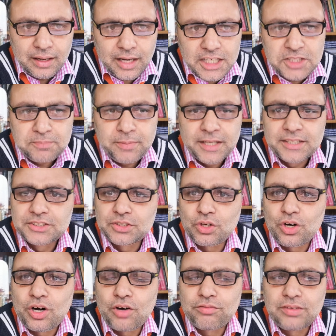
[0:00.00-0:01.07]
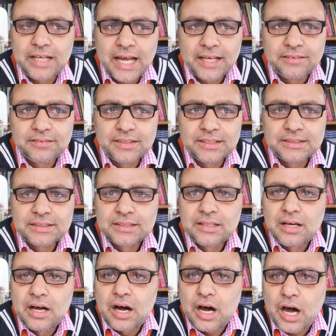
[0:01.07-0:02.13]
aspects of language,
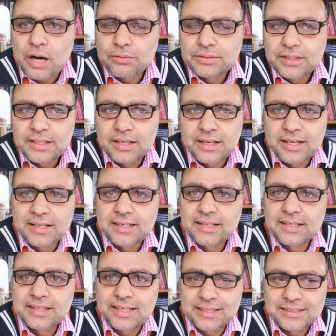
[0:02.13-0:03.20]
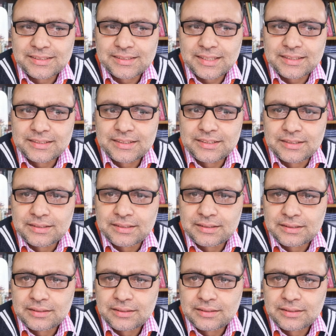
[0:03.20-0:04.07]
how they are constructed,